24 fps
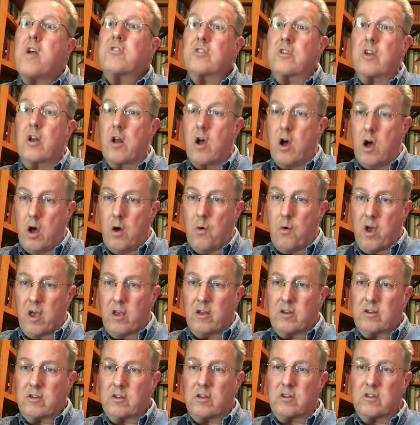question
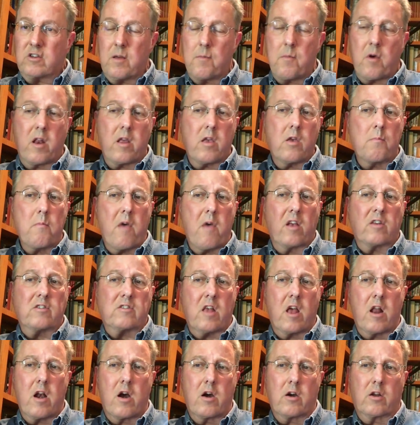always to somebody who
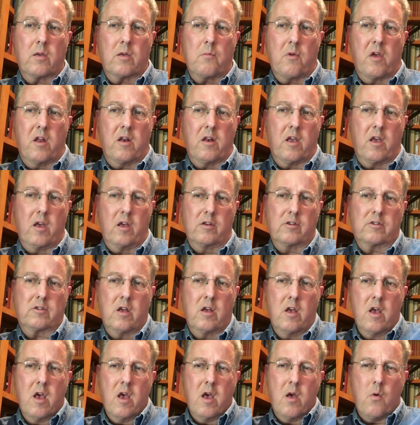makes that argument
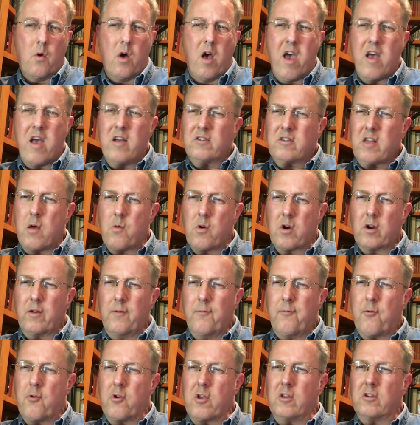is, "Well, how's that
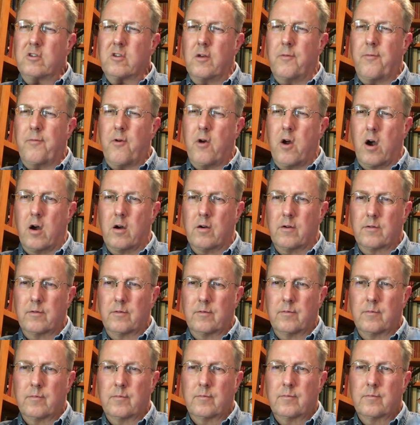working for you so far?"
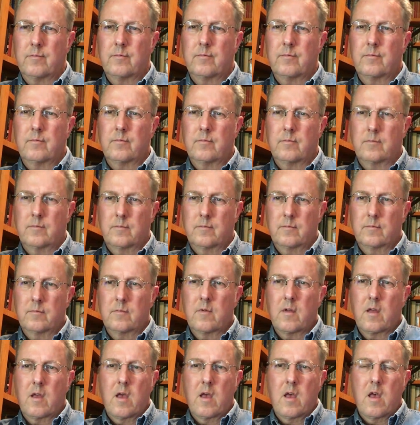Yeah. Mm-hmm.
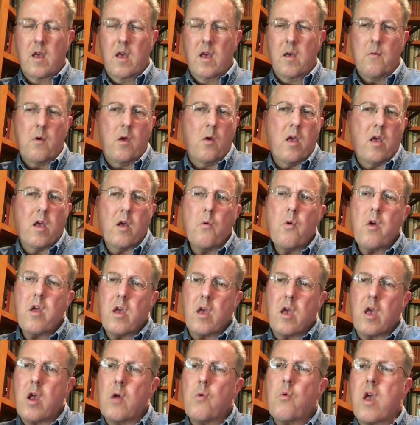I mean, here
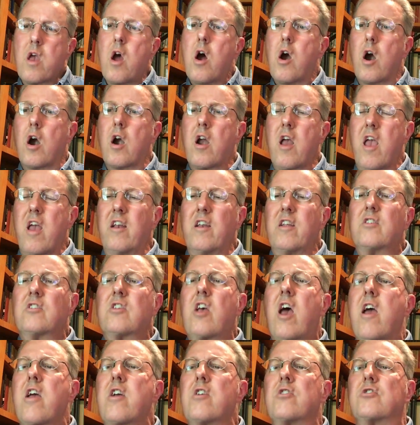we here we are. An
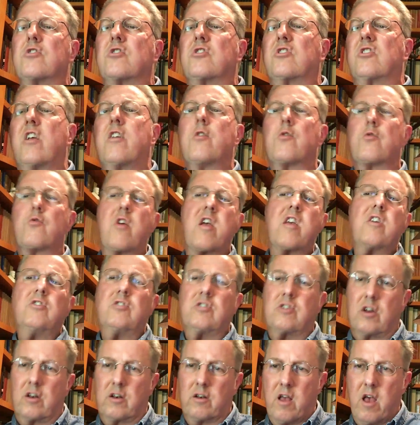entire
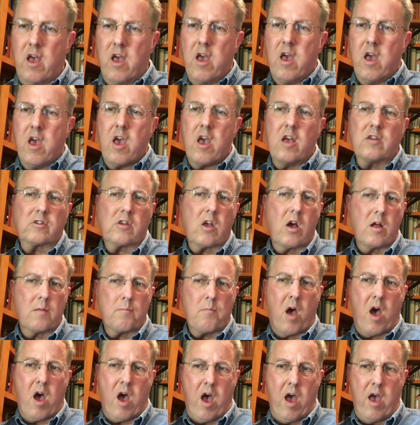generation has
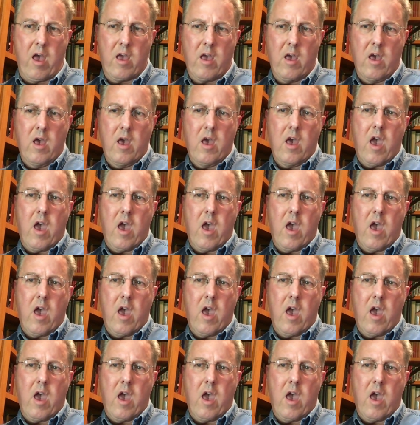gone by